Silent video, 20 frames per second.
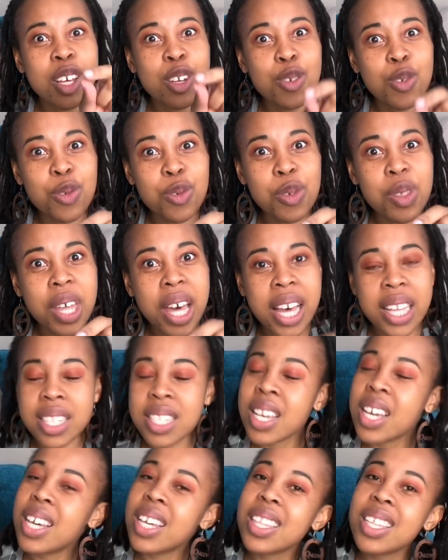Do that.
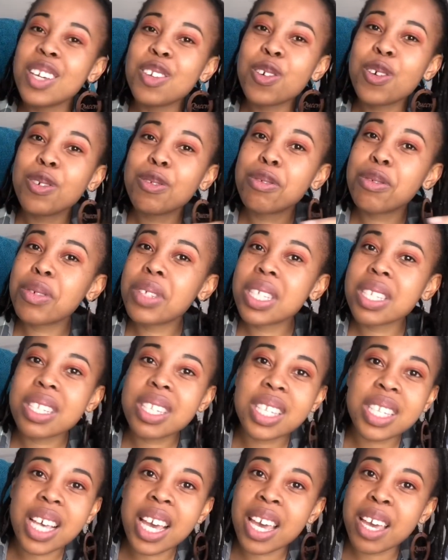Then go do the
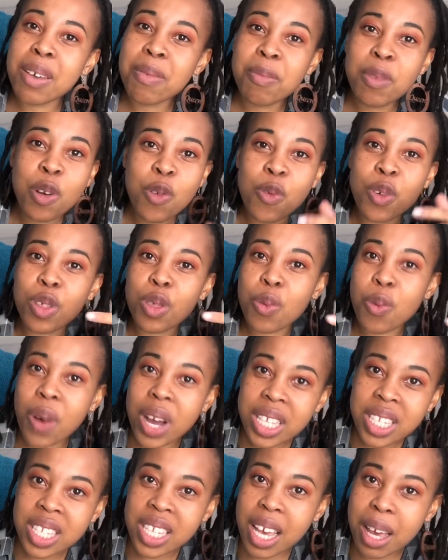same with
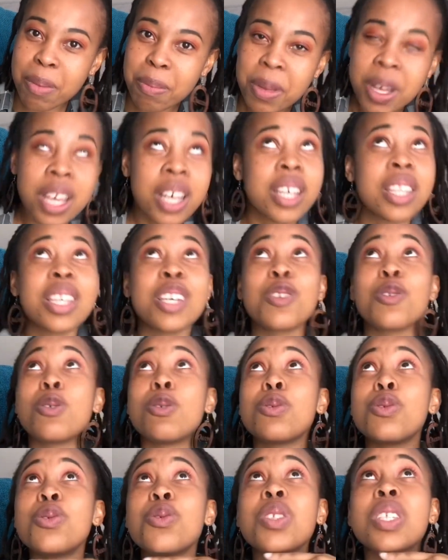WhatsApp. Then
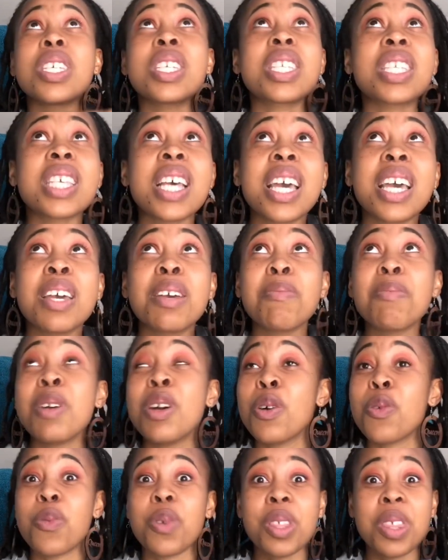go do the same
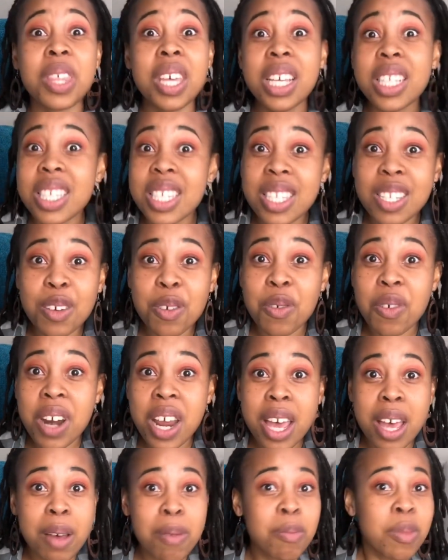with
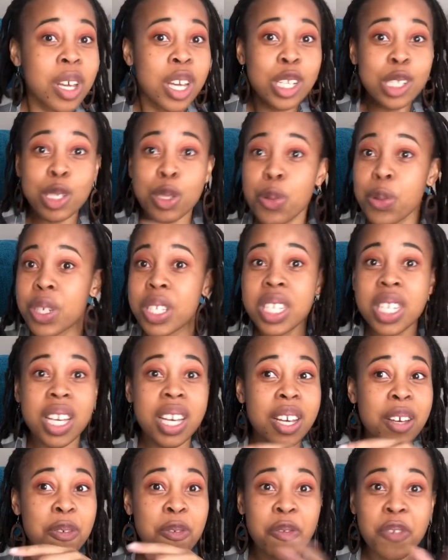Instagram,
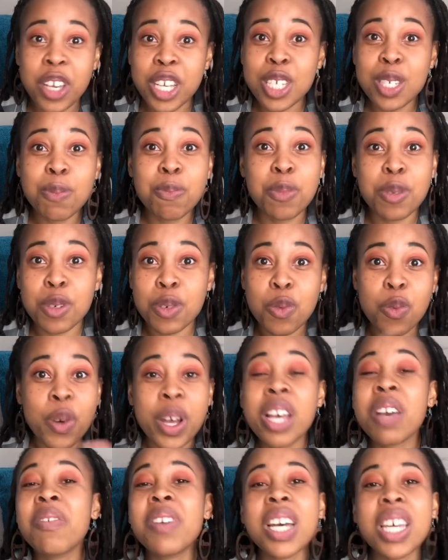Twitter, Facebook,
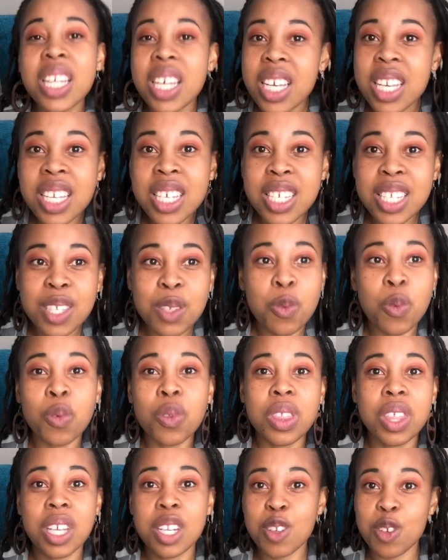wherever it is
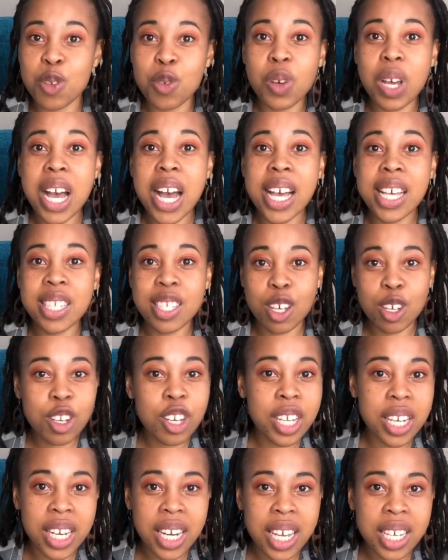that you guys are
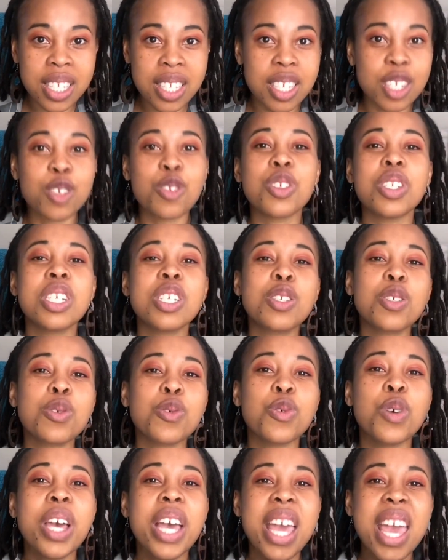connected. You need
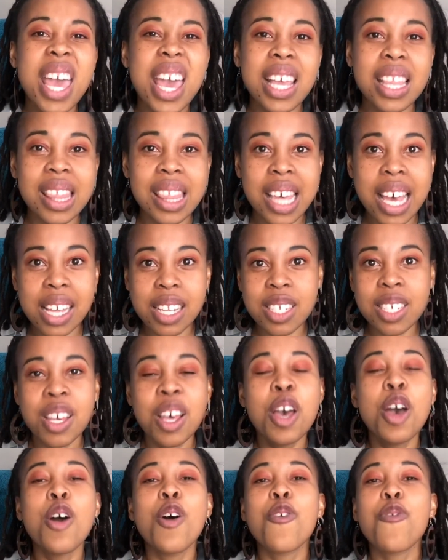to end that
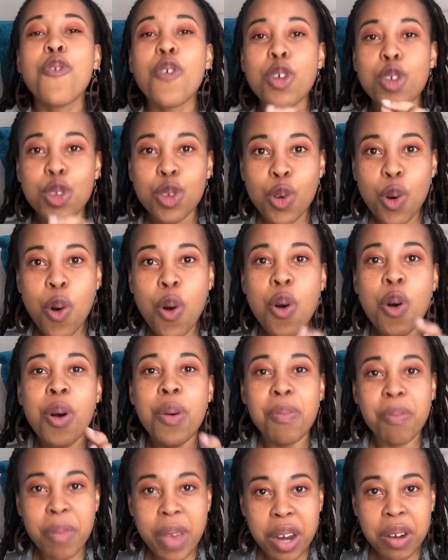for your
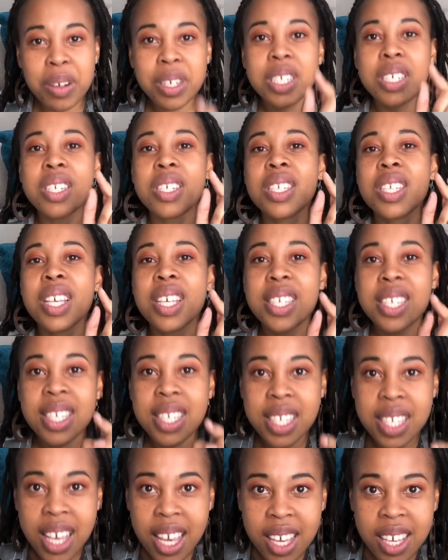marriage's
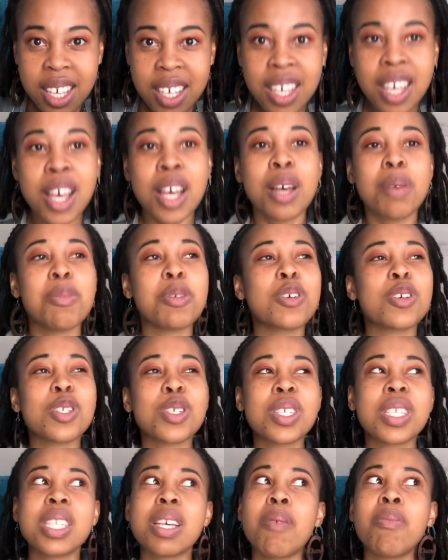sake.
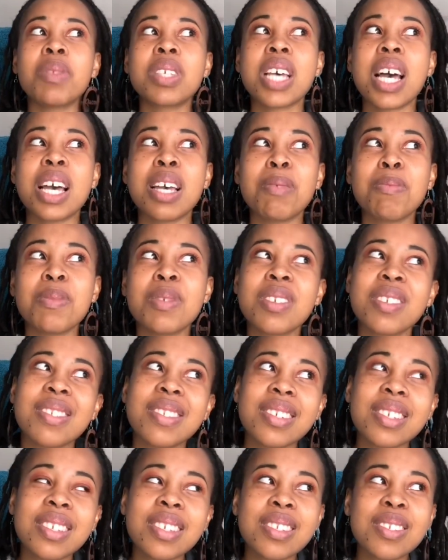Because sometimes
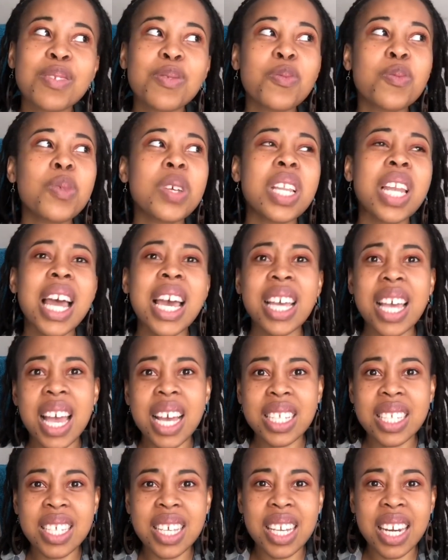we like
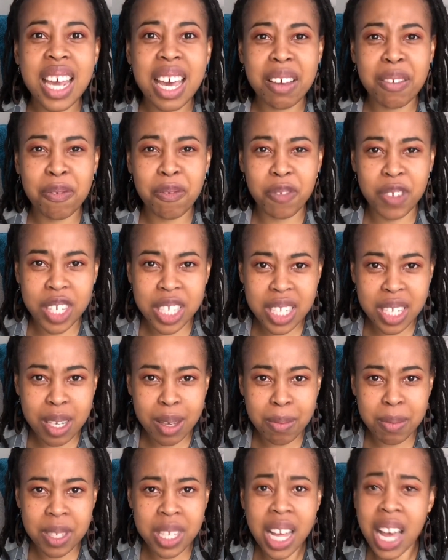acting like
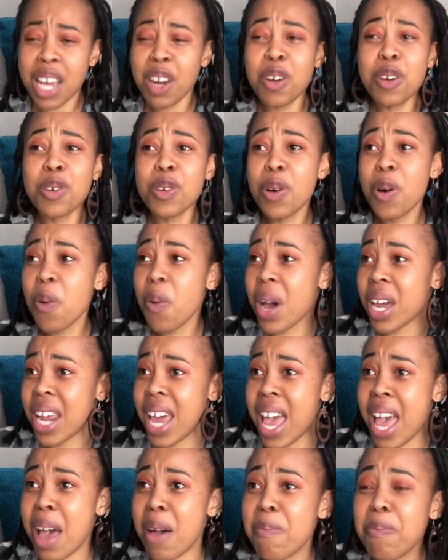victims. I don't know what
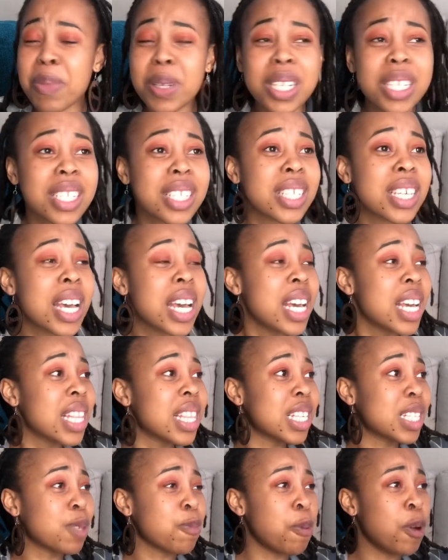happened.
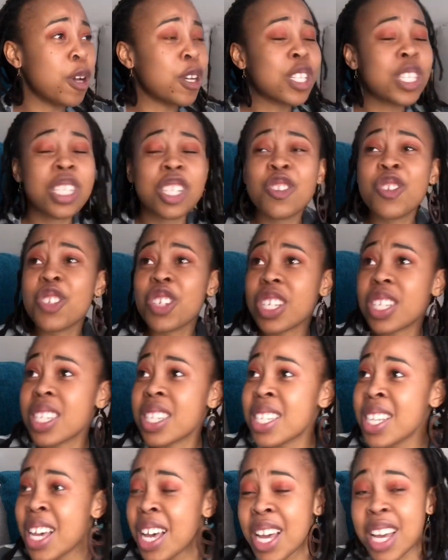This person just...
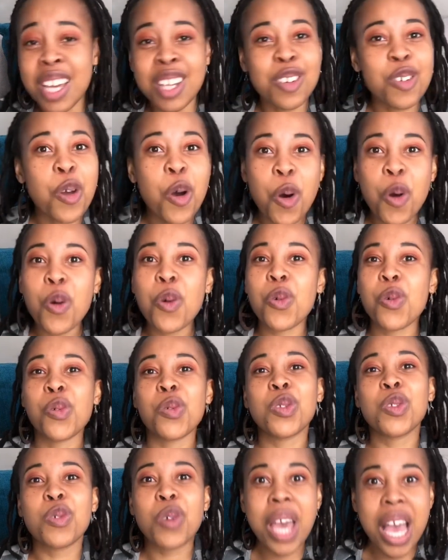No,
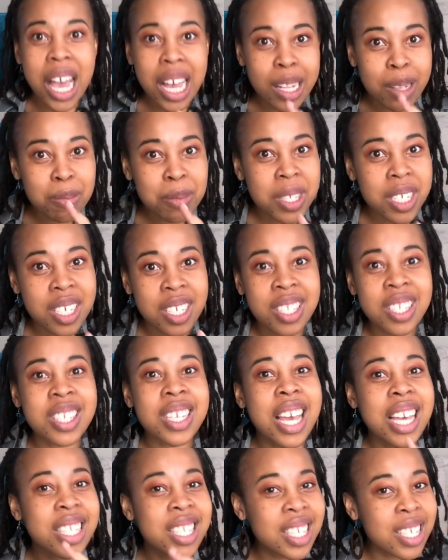you helped
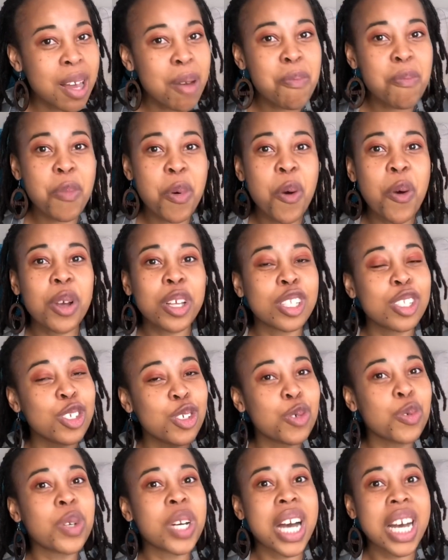it. At some point,
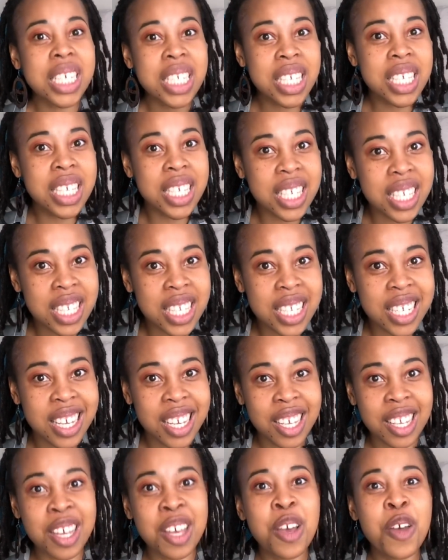you were
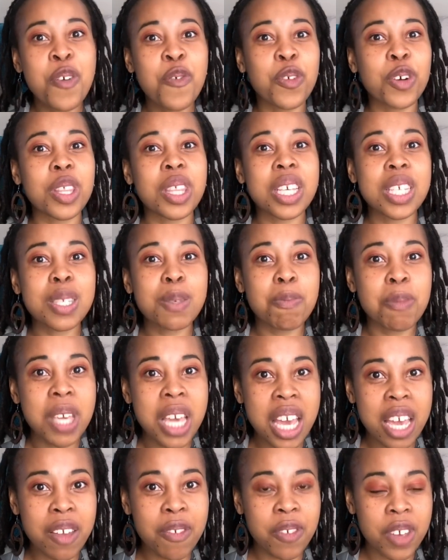assisting for this
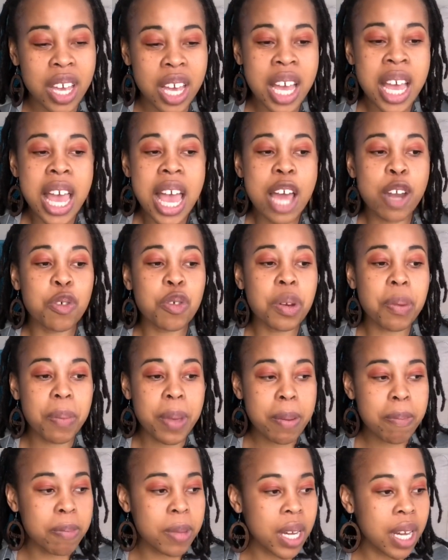behavior. And
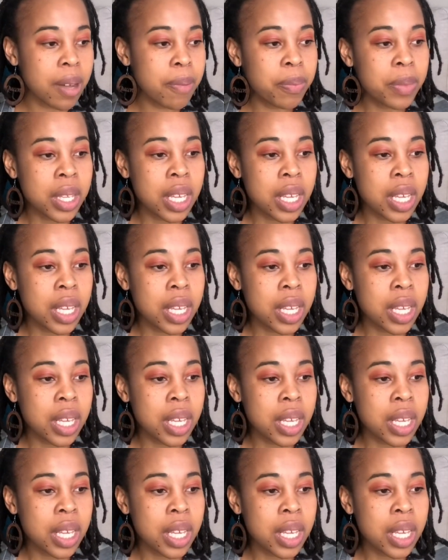remember,